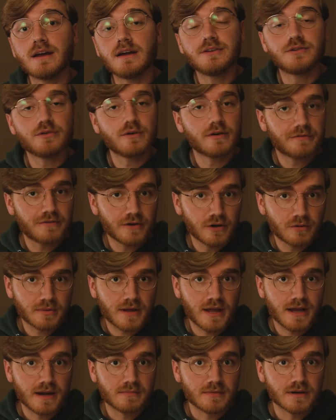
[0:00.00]
into a
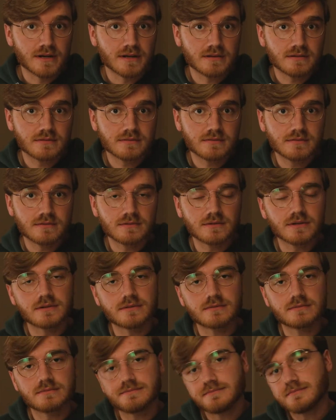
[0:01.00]
film camera.
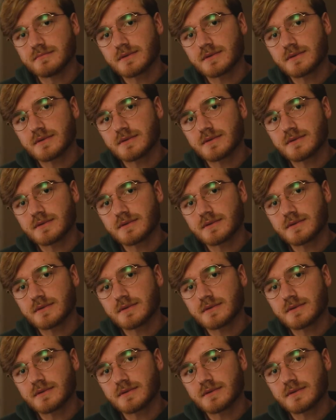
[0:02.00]
Well,